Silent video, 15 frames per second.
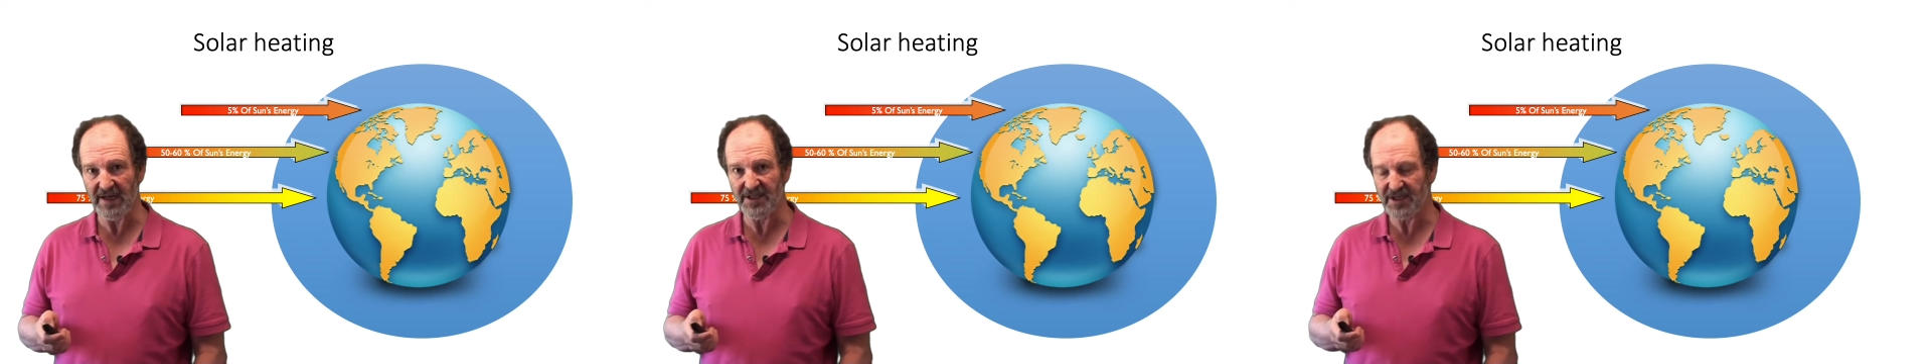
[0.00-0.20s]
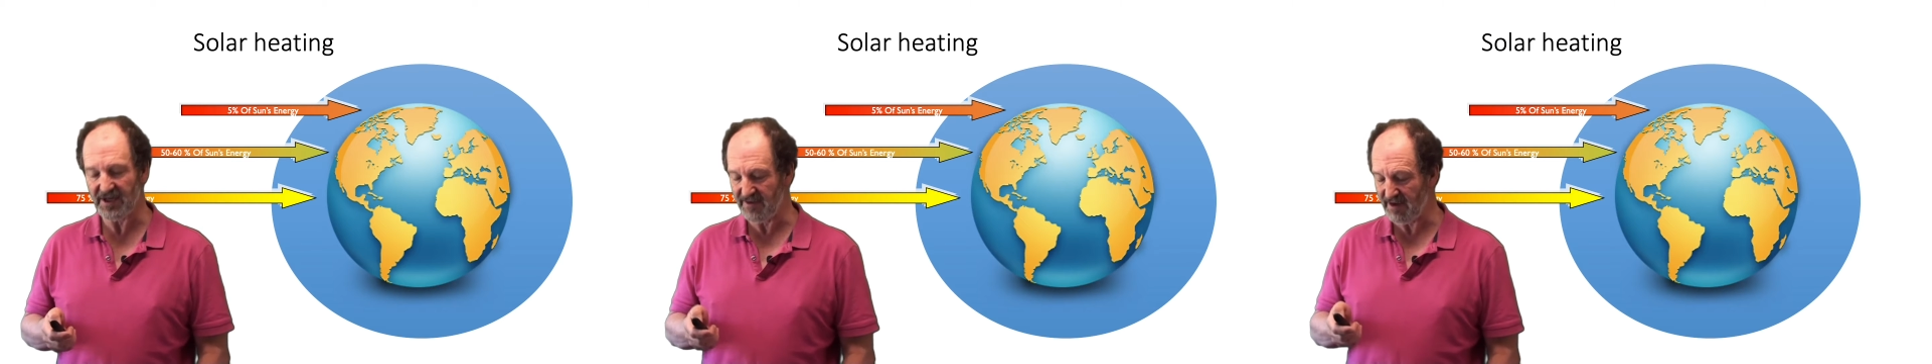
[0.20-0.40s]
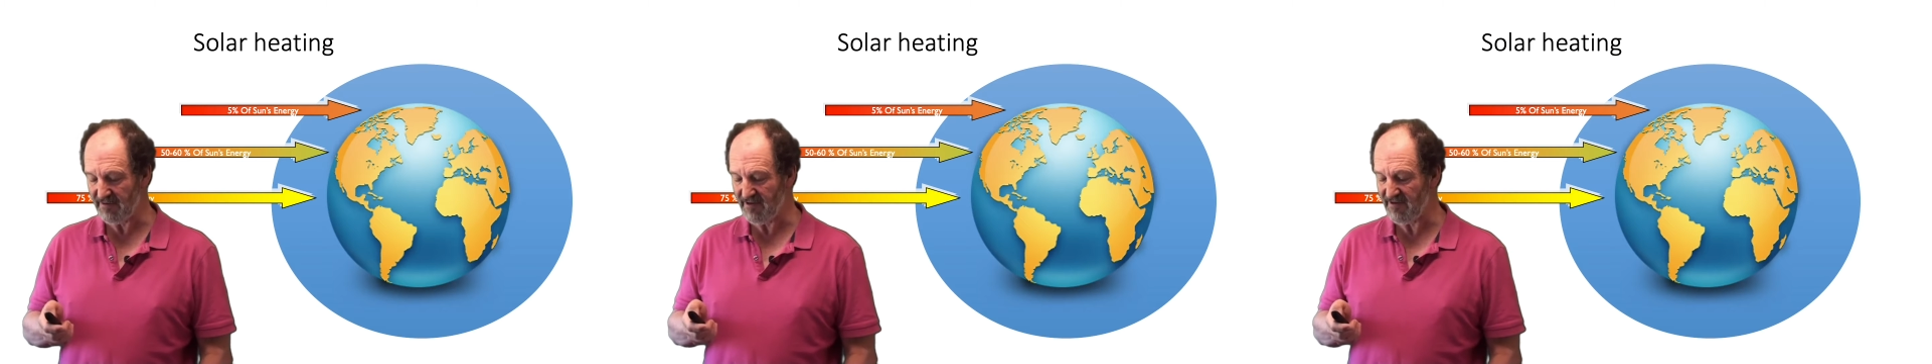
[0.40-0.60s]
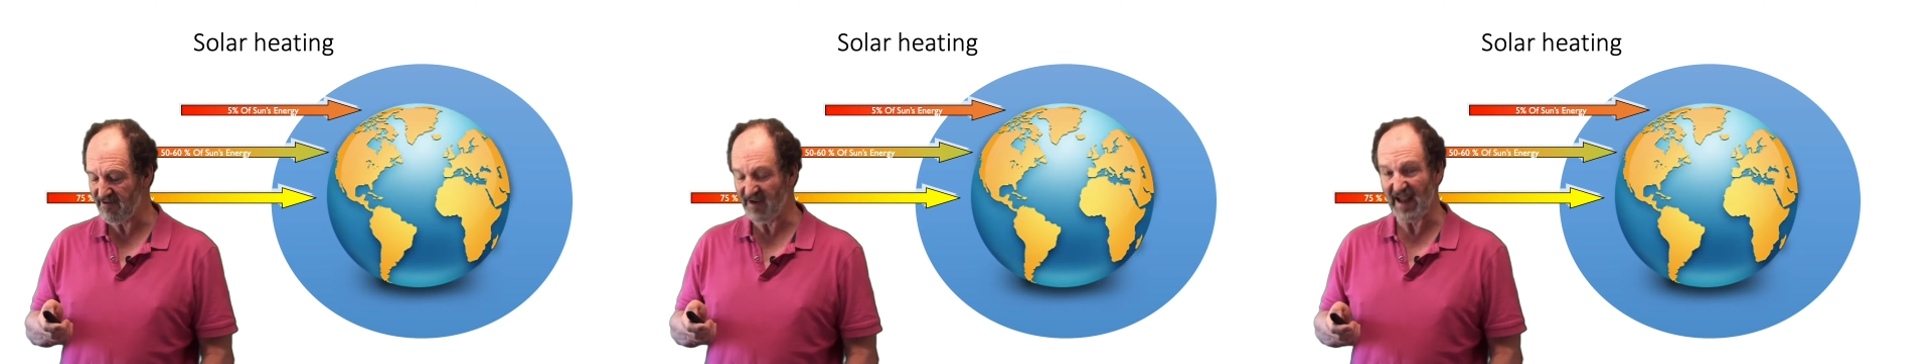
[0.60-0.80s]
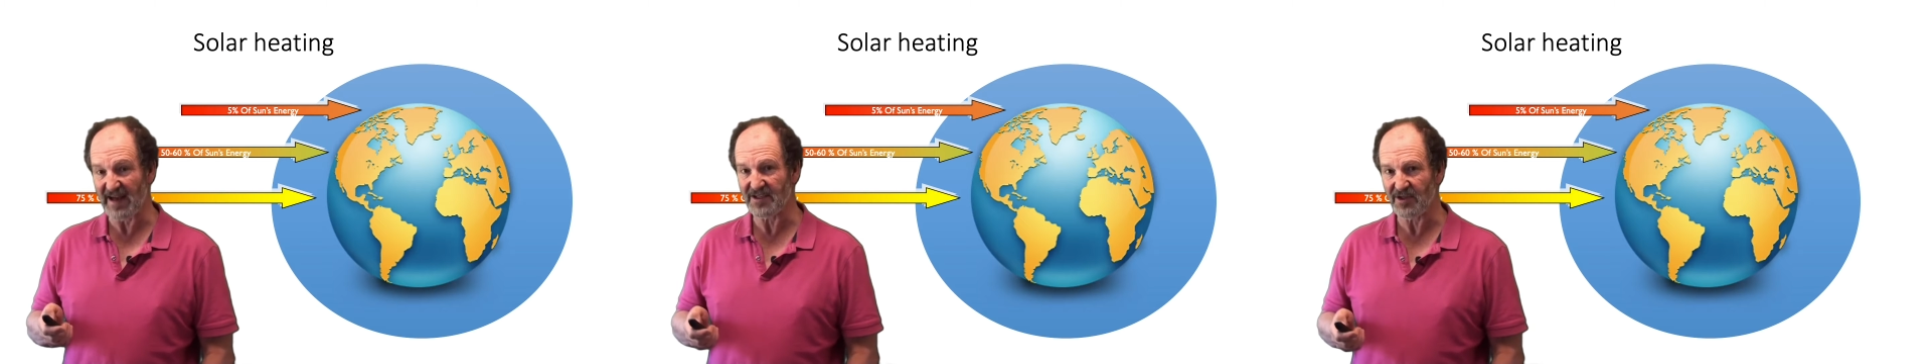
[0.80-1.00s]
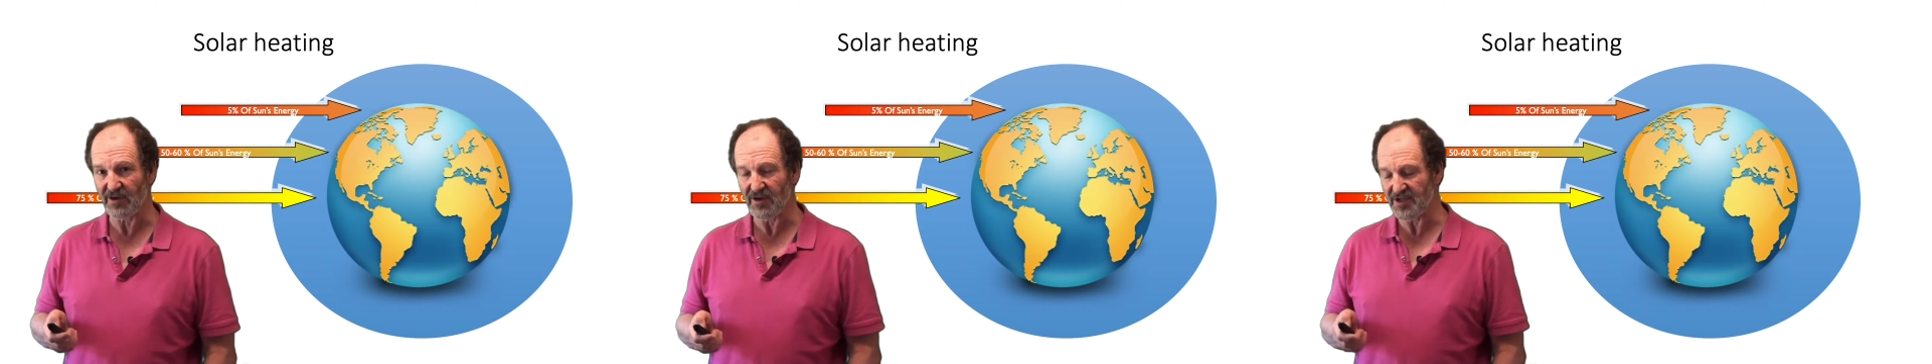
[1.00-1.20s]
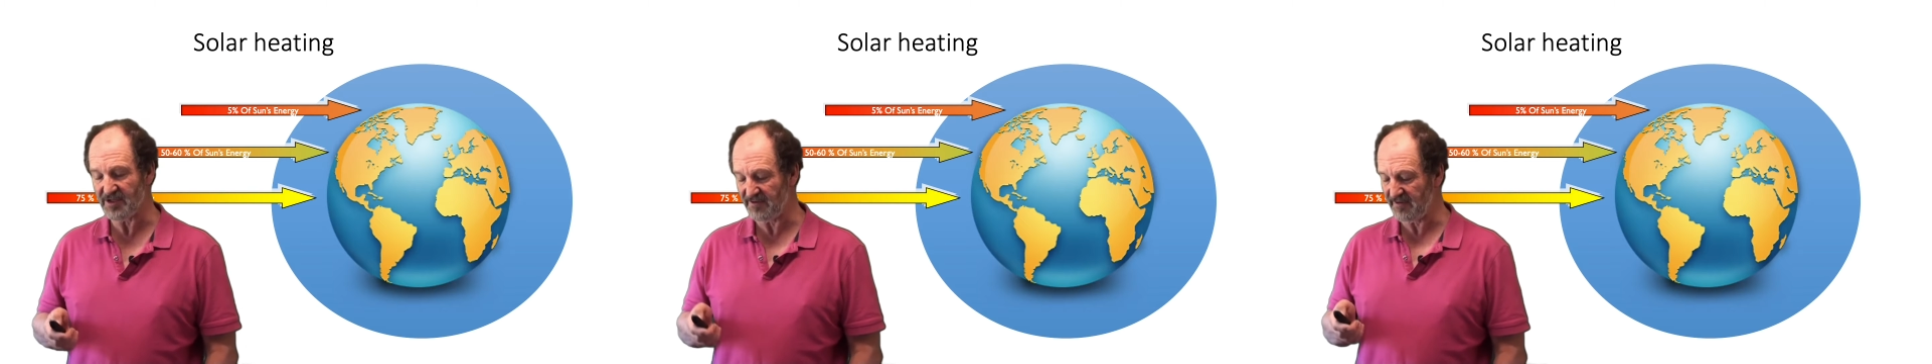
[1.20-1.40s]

so they reflect a lot of